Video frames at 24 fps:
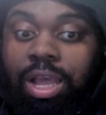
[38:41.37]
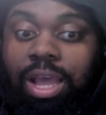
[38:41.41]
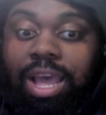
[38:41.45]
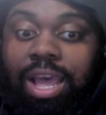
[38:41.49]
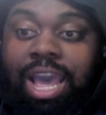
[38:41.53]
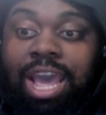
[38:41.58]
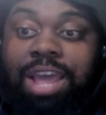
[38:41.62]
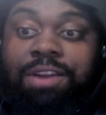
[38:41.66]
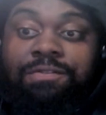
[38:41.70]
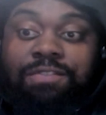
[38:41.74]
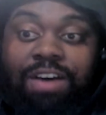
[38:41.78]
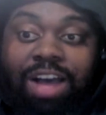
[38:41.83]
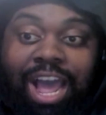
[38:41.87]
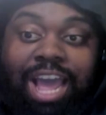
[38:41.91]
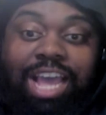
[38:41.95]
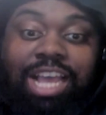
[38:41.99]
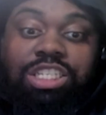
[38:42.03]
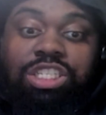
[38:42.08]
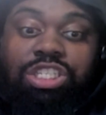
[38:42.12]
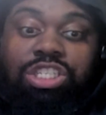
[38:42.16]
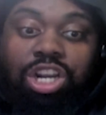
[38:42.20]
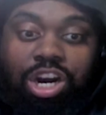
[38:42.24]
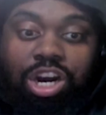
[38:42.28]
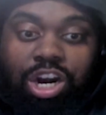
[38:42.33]

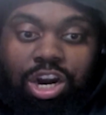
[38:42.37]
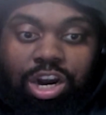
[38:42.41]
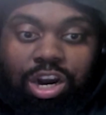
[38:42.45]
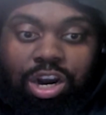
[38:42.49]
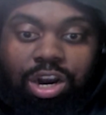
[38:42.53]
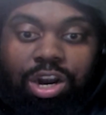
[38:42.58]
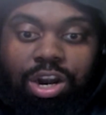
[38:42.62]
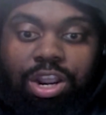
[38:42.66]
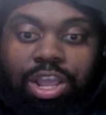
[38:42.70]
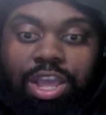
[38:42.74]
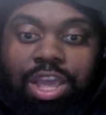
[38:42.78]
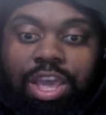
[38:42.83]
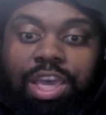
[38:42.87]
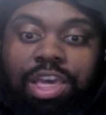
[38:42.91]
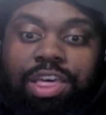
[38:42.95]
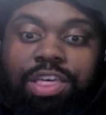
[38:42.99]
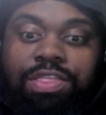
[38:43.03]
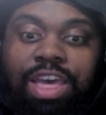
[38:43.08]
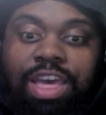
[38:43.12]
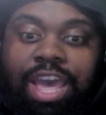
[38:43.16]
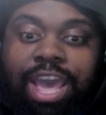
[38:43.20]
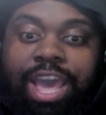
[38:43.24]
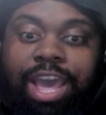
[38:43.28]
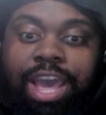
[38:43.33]
advised her
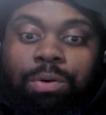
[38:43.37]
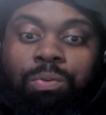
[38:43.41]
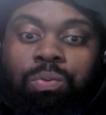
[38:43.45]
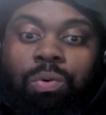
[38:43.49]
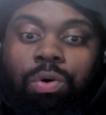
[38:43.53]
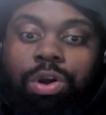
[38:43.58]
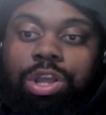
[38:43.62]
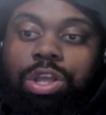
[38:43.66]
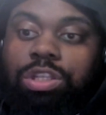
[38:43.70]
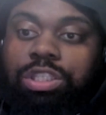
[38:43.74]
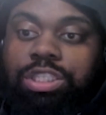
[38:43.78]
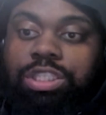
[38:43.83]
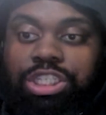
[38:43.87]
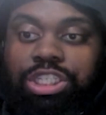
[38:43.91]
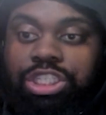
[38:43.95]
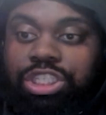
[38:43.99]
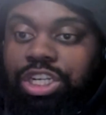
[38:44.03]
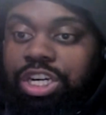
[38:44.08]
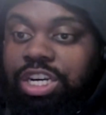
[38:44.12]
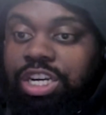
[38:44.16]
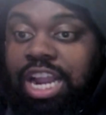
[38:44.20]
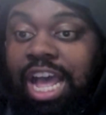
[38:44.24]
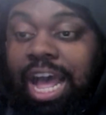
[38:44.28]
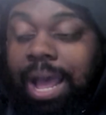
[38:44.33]
that royalties
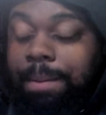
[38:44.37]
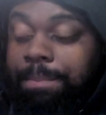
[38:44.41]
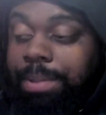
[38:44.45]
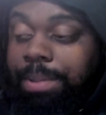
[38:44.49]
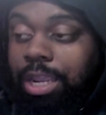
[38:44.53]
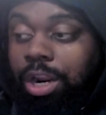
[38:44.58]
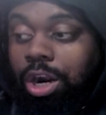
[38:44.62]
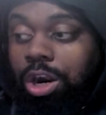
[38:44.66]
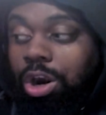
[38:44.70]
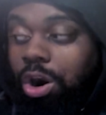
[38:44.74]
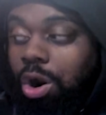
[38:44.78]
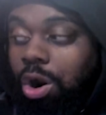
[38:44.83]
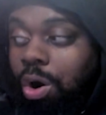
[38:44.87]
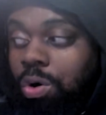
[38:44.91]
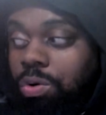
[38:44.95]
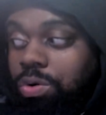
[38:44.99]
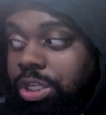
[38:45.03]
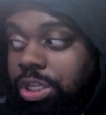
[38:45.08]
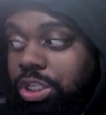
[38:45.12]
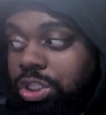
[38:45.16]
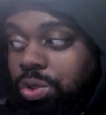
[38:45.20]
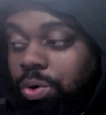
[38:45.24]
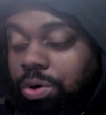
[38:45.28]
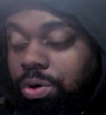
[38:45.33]
should not be her
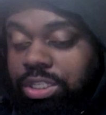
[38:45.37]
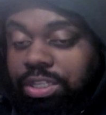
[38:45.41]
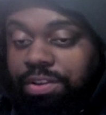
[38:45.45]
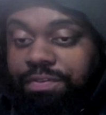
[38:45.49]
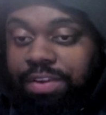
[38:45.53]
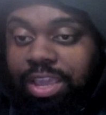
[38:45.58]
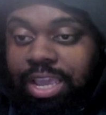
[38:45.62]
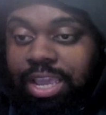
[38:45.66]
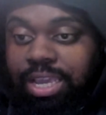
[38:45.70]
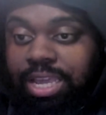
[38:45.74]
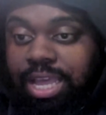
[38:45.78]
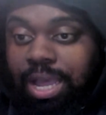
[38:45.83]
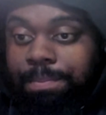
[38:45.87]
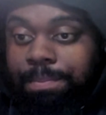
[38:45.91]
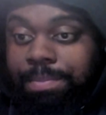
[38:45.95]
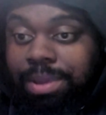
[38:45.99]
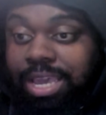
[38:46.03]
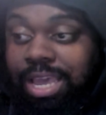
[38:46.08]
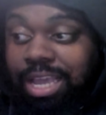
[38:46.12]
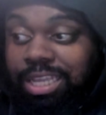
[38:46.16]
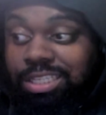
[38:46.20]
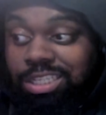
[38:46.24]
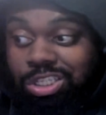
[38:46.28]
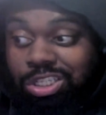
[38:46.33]
only source of income
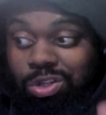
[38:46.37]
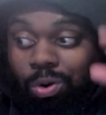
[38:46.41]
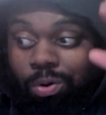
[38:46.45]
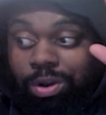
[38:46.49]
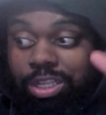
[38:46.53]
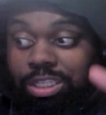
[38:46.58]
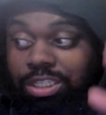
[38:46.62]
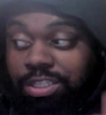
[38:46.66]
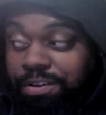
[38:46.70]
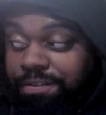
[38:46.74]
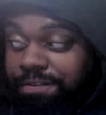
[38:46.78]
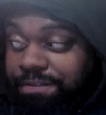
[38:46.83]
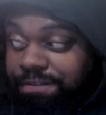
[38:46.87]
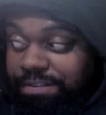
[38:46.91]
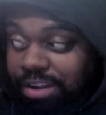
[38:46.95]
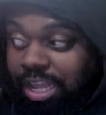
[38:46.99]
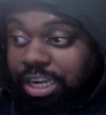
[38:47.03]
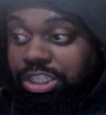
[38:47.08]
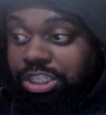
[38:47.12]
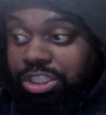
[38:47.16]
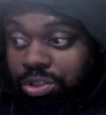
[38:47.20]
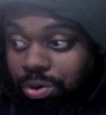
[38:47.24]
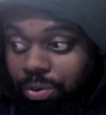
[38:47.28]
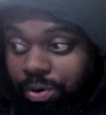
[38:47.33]
because it's going to
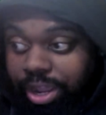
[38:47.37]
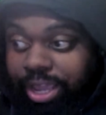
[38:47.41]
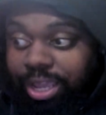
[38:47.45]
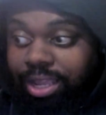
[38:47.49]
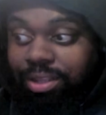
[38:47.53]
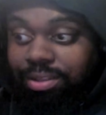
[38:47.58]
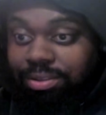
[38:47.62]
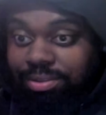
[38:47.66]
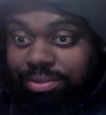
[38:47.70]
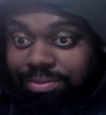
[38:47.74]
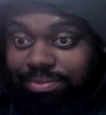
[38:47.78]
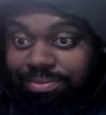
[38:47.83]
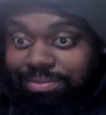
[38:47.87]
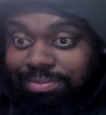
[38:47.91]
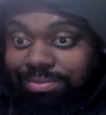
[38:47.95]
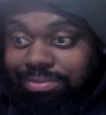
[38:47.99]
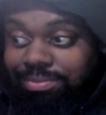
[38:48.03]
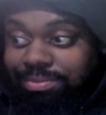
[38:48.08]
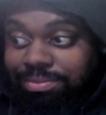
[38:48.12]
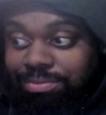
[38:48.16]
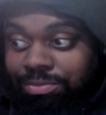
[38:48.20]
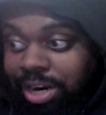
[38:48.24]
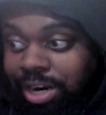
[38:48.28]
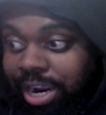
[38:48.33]
fluctuate,
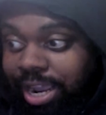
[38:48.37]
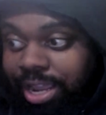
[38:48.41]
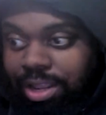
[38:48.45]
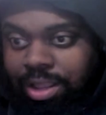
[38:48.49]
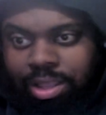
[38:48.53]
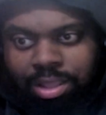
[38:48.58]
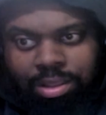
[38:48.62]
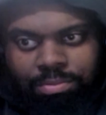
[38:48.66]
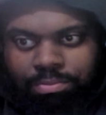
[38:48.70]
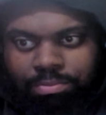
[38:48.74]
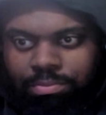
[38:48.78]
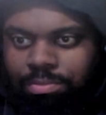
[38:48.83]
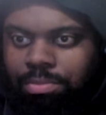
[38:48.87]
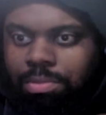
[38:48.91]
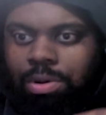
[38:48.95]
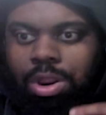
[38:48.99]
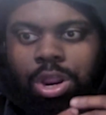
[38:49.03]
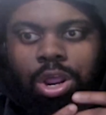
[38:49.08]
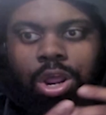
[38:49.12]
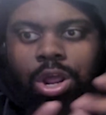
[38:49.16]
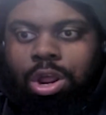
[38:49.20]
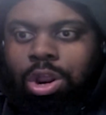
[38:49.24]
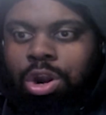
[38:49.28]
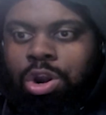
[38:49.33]
right?
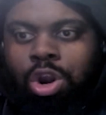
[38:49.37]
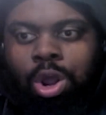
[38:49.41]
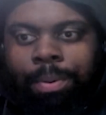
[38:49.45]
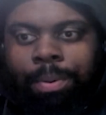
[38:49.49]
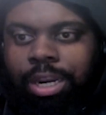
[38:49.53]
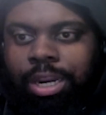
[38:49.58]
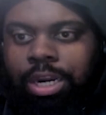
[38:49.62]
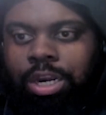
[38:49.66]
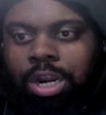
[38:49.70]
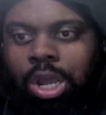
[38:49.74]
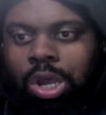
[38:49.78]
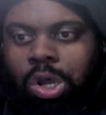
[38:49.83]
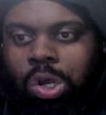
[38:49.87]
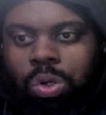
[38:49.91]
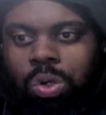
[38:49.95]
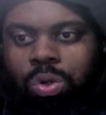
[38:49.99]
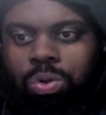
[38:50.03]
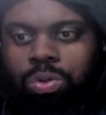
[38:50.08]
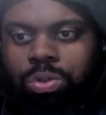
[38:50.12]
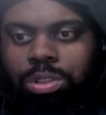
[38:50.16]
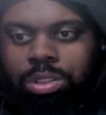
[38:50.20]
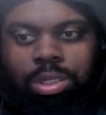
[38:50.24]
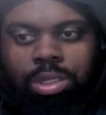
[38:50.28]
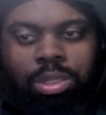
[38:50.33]
Nobody
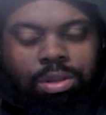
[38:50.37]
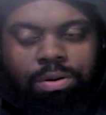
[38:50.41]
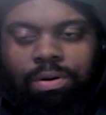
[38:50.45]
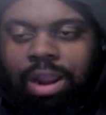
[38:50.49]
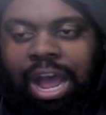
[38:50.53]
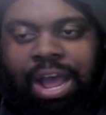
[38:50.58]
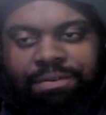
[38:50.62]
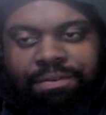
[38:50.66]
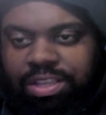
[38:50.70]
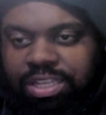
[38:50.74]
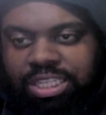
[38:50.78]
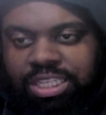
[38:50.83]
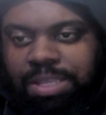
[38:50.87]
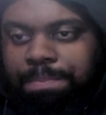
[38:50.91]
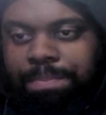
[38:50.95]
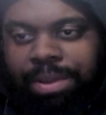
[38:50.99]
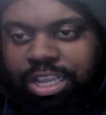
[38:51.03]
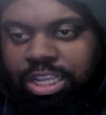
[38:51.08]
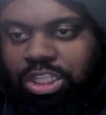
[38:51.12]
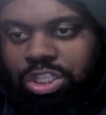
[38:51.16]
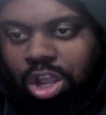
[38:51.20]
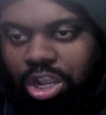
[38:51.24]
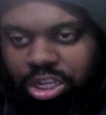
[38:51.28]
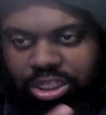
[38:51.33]
knows. Obviously,
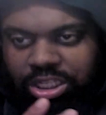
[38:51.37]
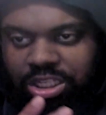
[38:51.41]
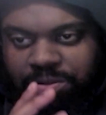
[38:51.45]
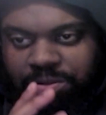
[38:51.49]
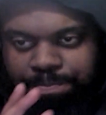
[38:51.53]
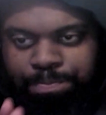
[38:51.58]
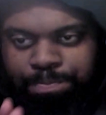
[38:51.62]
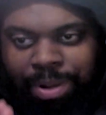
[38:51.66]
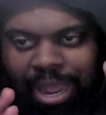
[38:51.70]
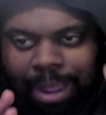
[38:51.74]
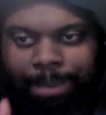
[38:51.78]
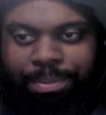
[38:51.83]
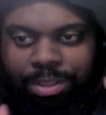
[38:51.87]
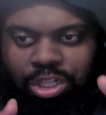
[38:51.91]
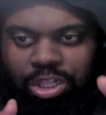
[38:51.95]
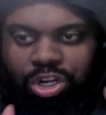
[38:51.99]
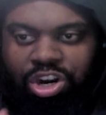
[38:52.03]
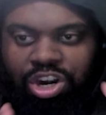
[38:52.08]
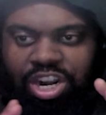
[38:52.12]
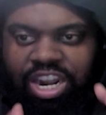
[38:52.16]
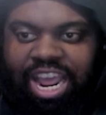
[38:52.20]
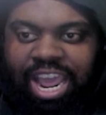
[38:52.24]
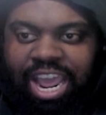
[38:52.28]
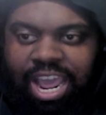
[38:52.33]
pink sauce is popular
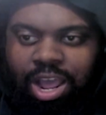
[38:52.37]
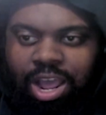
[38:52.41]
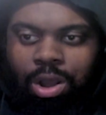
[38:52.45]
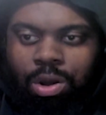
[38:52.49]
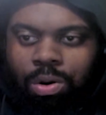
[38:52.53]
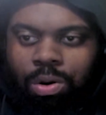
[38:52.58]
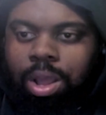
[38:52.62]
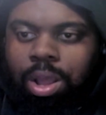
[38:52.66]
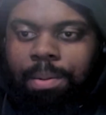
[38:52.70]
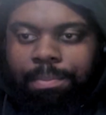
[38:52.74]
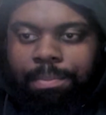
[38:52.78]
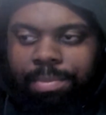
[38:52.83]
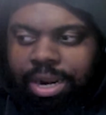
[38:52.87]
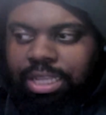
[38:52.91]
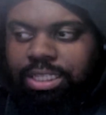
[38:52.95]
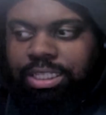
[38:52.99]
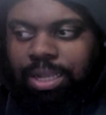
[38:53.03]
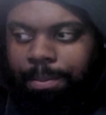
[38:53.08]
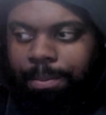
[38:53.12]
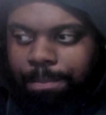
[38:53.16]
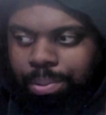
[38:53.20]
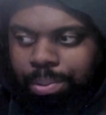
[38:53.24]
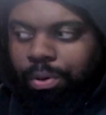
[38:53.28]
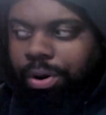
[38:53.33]
now, but at
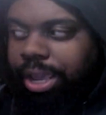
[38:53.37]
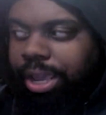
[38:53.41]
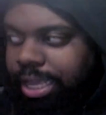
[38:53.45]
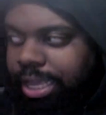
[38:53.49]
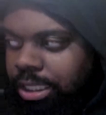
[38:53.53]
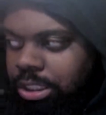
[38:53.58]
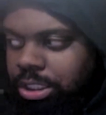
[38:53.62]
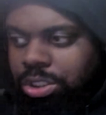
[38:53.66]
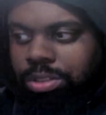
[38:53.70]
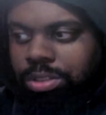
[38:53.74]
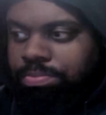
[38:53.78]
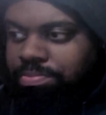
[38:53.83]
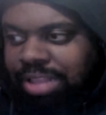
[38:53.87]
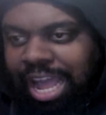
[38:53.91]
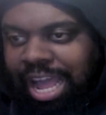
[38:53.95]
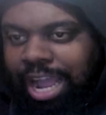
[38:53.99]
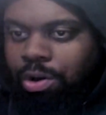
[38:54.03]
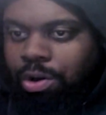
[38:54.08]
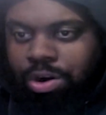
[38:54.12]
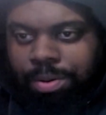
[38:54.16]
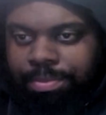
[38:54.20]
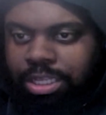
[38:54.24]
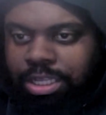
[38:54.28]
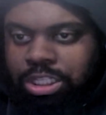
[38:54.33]
some point it's not
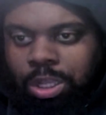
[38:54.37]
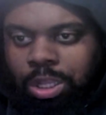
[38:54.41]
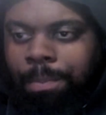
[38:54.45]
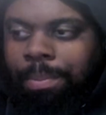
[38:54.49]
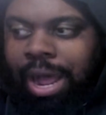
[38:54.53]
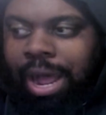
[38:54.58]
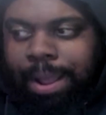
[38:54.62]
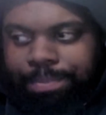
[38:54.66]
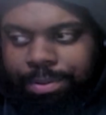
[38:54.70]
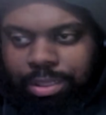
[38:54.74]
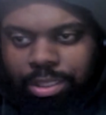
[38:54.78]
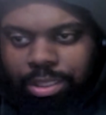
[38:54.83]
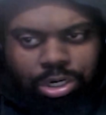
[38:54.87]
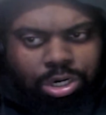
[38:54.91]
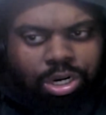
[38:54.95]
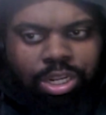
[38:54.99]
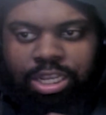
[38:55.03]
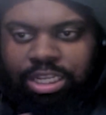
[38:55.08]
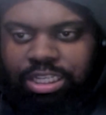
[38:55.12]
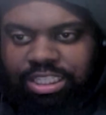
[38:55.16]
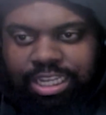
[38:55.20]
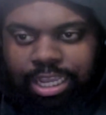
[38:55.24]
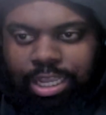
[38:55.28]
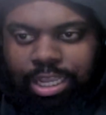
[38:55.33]
going to be so popular.
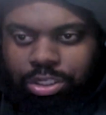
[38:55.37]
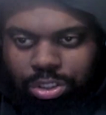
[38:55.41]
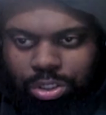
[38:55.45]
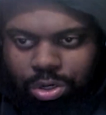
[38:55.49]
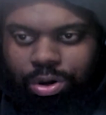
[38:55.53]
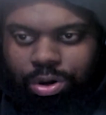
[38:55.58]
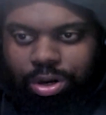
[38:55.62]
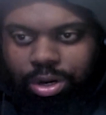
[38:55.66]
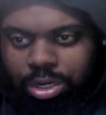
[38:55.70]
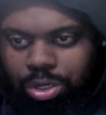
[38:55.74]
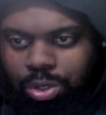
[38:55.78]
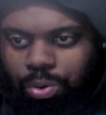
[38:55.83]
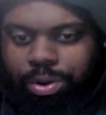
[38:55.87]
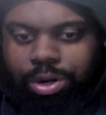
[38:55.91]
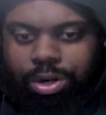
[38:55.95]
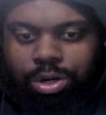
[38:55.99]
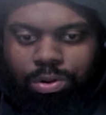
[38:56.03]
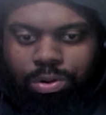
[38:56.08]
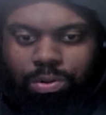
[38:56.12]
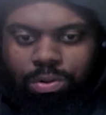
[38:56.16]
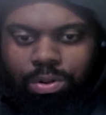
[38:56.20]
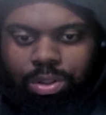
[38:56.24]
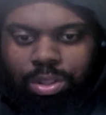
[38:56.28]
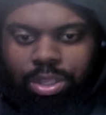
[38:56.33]
Sales are going to dwindle.